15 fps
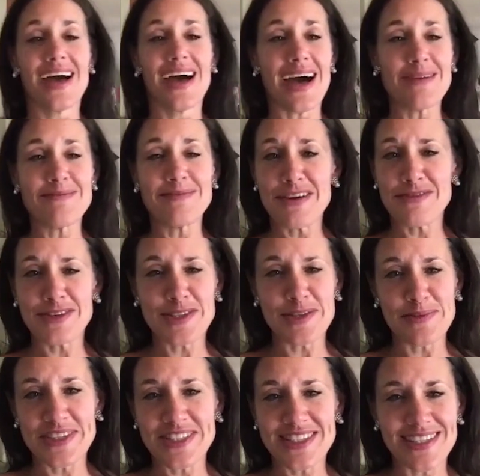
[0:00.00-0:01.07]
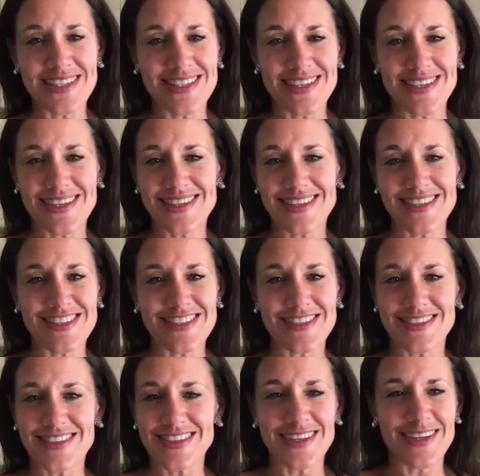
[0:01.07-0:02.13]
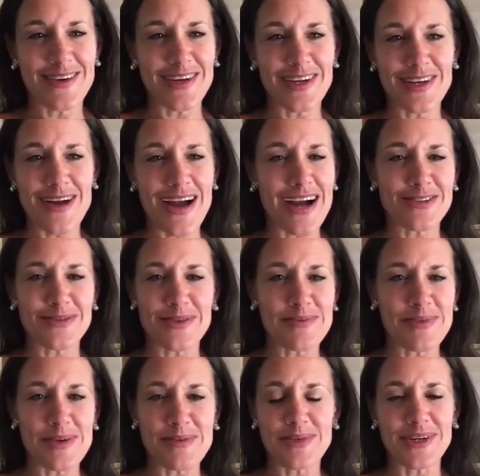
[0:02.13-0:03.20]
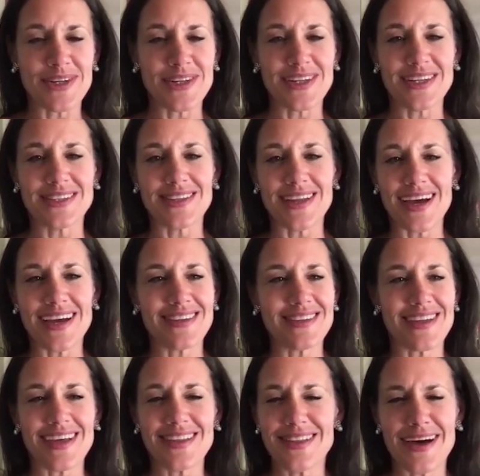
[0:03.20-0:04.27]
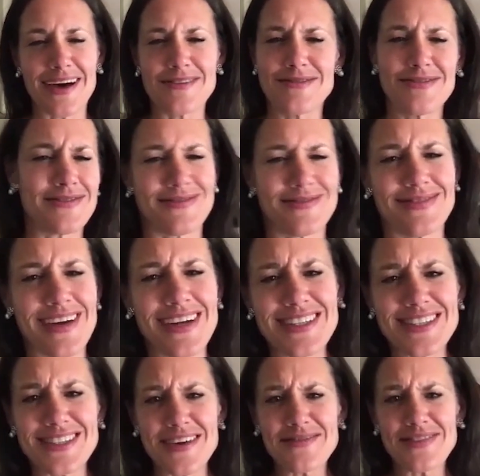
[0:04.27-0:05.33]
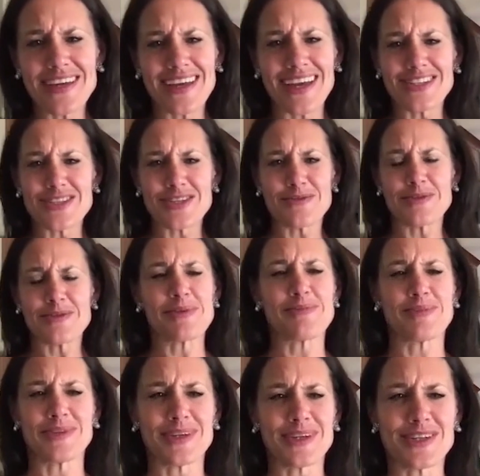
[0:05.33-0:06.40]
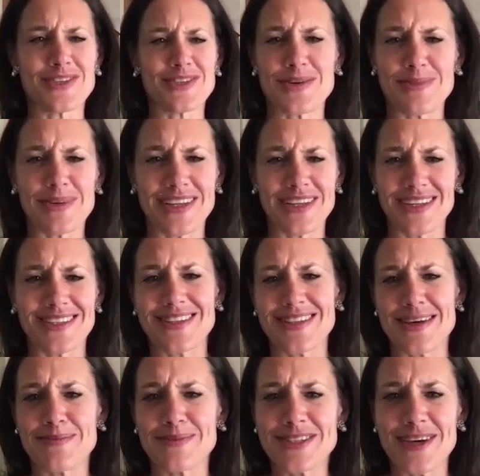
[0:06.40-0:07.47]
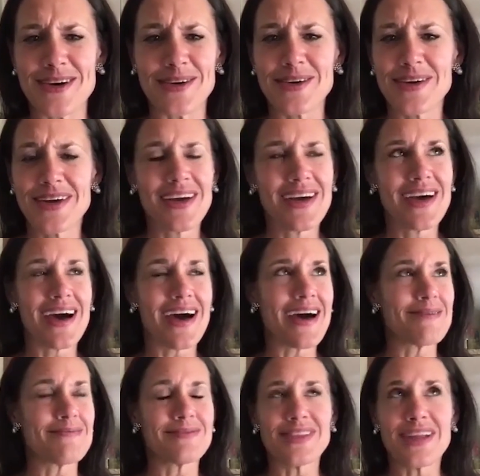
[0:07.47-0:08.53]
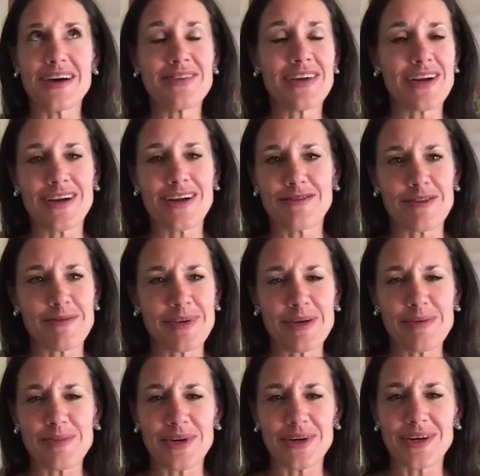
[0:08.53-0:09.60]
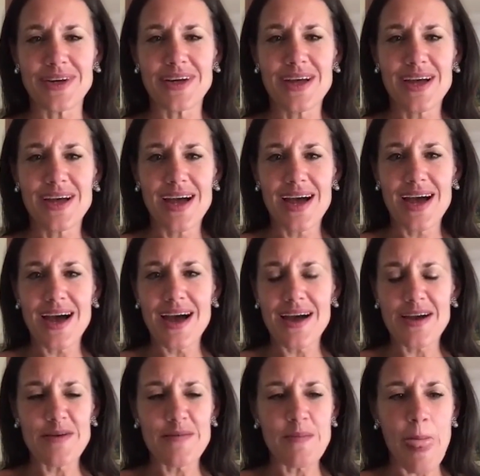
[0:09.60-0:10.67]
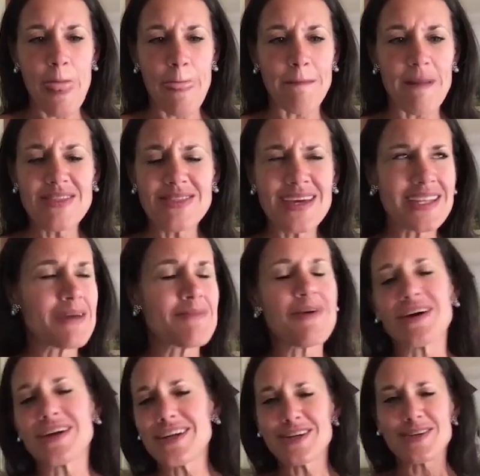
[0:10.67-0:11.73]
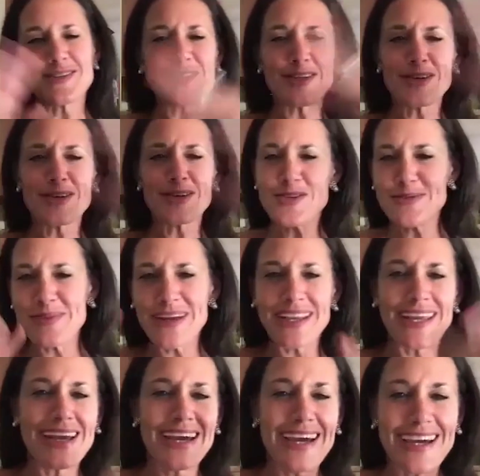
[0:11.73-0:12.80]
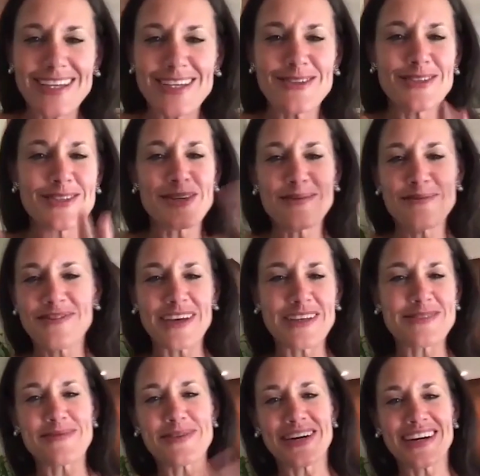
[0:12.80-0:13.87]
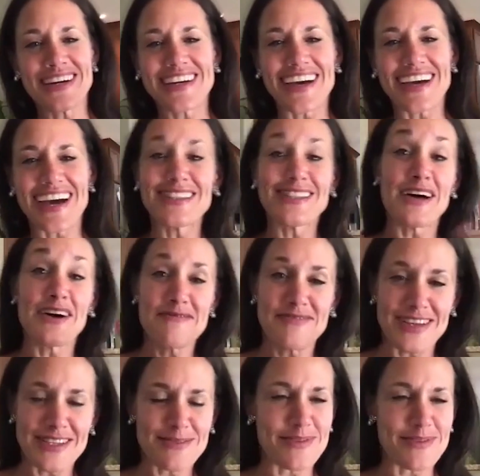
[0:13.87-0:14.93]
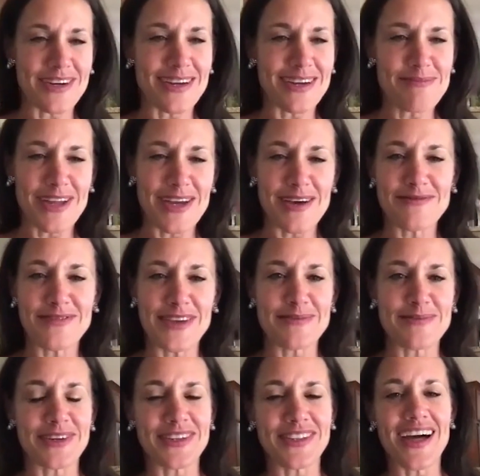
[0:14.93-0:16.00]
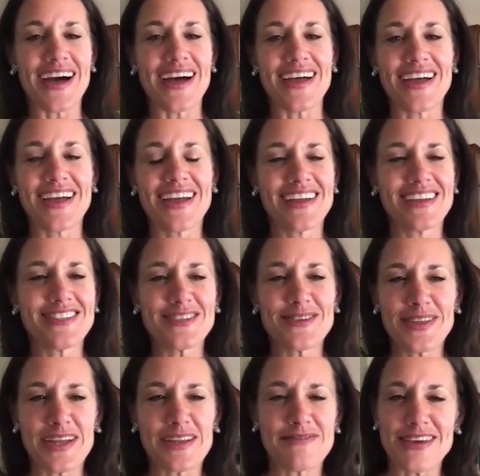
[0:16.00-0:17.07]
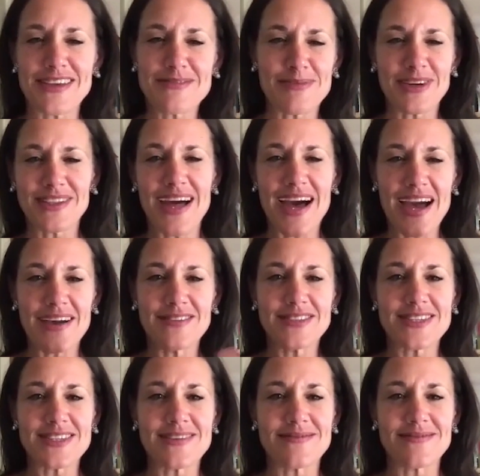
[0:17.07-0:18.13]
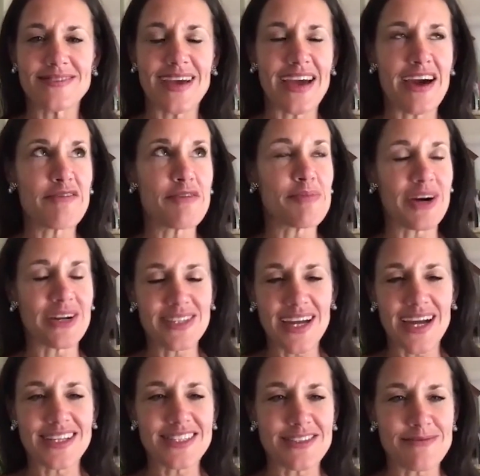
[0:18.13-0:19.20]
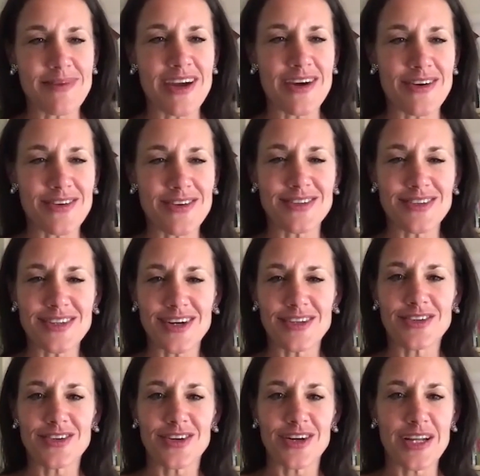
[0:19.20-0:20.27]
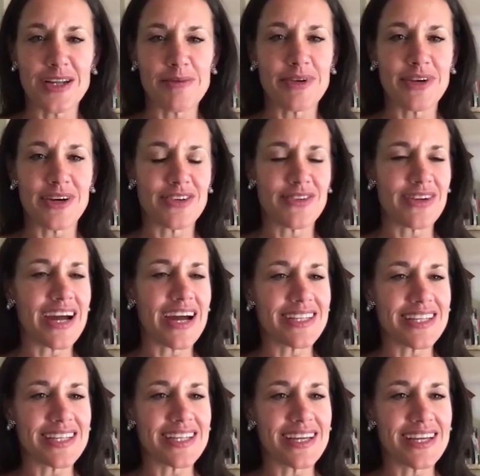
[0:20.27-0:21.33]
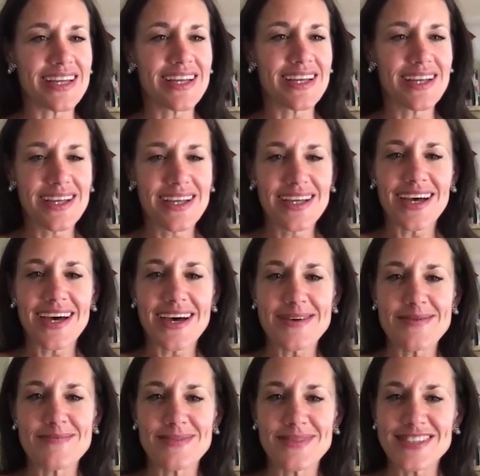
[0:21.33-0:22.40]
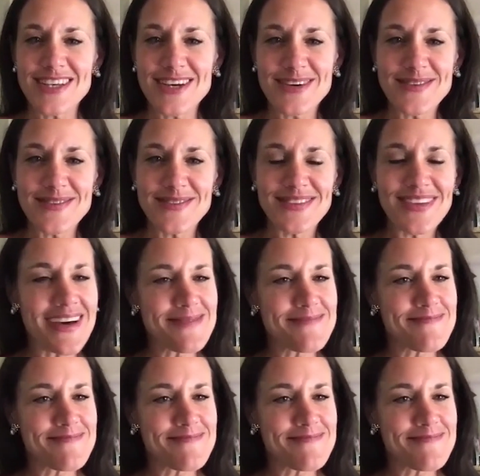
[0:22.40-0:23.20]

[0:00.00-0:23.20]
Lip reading: I'm never too busy to, interact with people. And I just love engaging with people and contributing to them. So love hearing from people. And then I'm, social media, YouTube, Facebook. I love Facebook. I play on Facebook a lot, do a lot of Facebook Lives, and I have a podcast of my own called Creating Beyond Reality. So yeah.